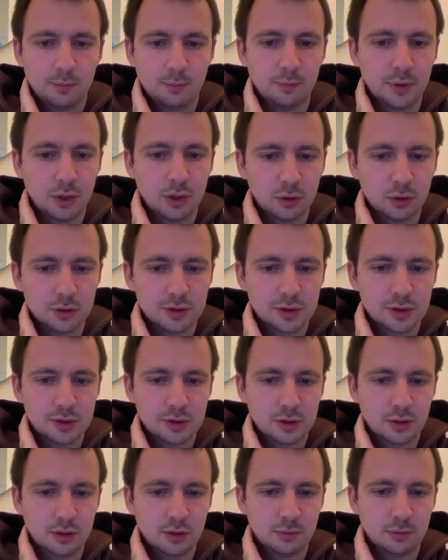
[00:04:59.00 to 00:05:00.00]

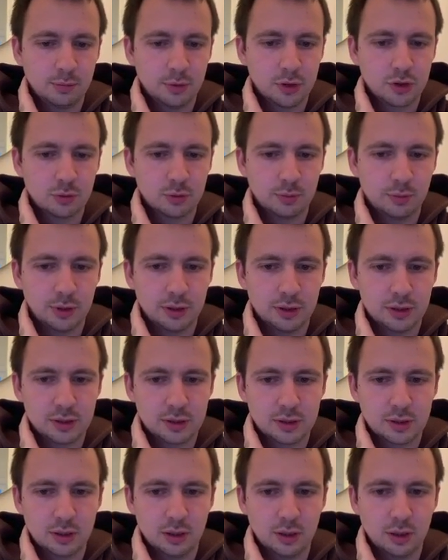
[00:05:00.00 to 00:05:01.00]
Because the bishop
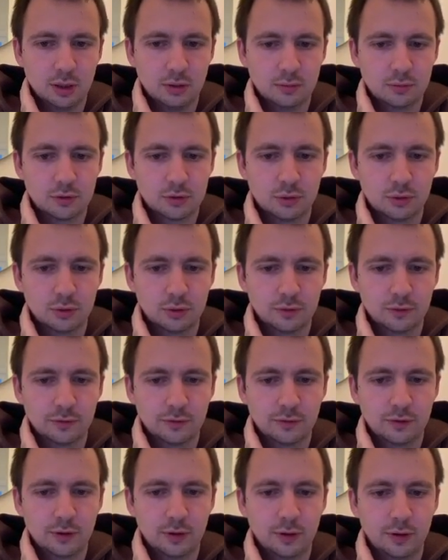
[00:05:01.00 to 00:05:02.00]
is sort
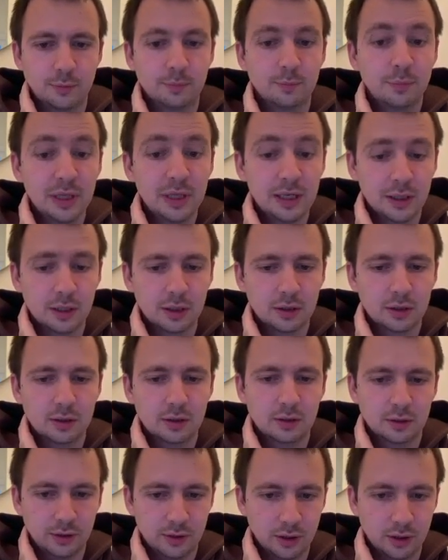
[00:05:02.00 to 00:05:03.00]
of pinning
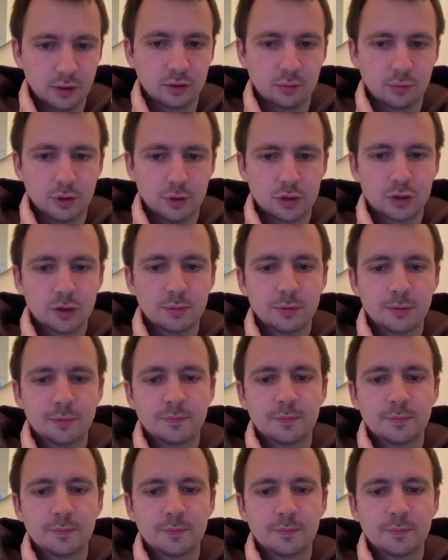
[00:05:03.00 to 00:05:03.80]
the other bishop